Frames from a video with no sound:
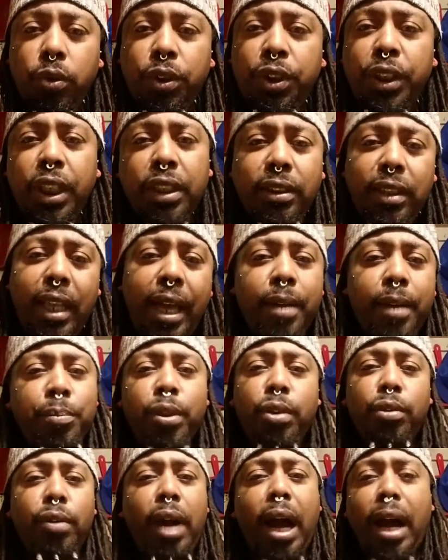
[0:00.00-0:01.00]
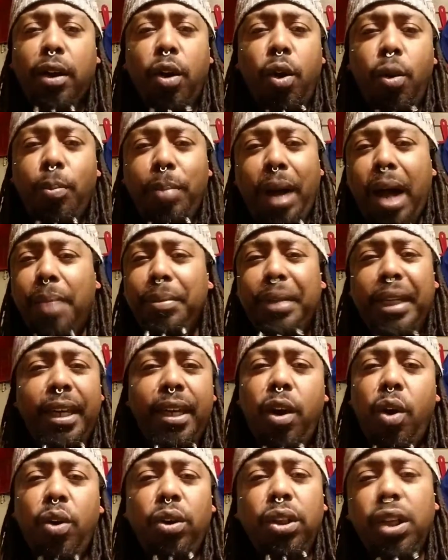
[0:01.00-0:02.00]
Just like Barack Obama. He
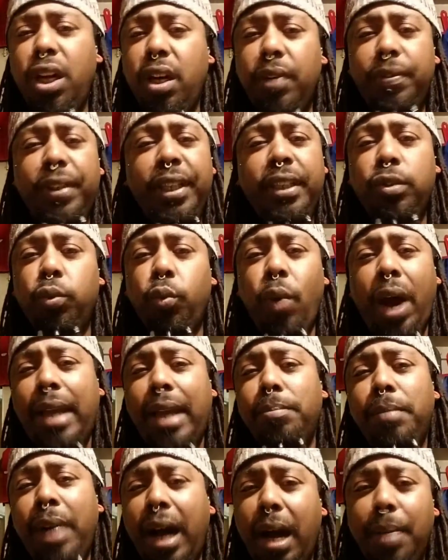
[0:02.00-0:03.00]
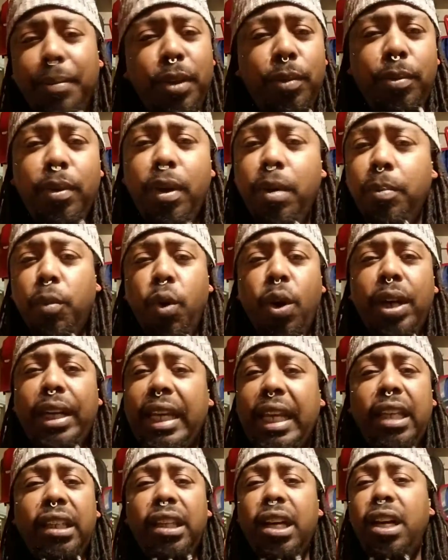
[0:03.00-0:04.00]
going to love his white mama more than
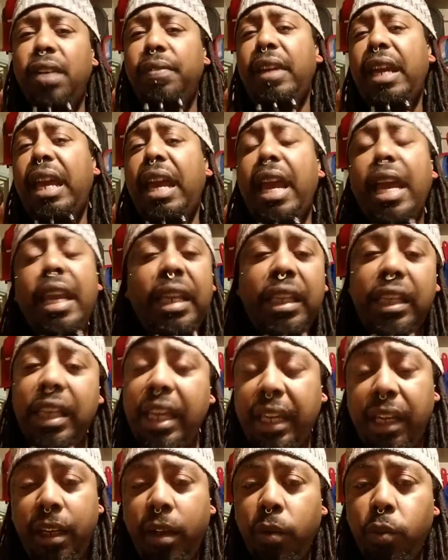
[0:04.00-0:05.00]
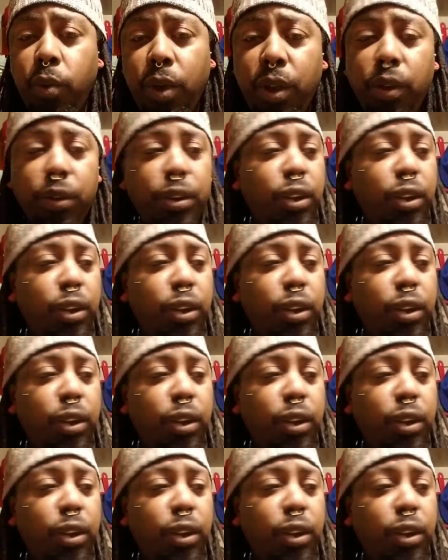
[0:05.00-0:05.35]
he loved any nigga in the world.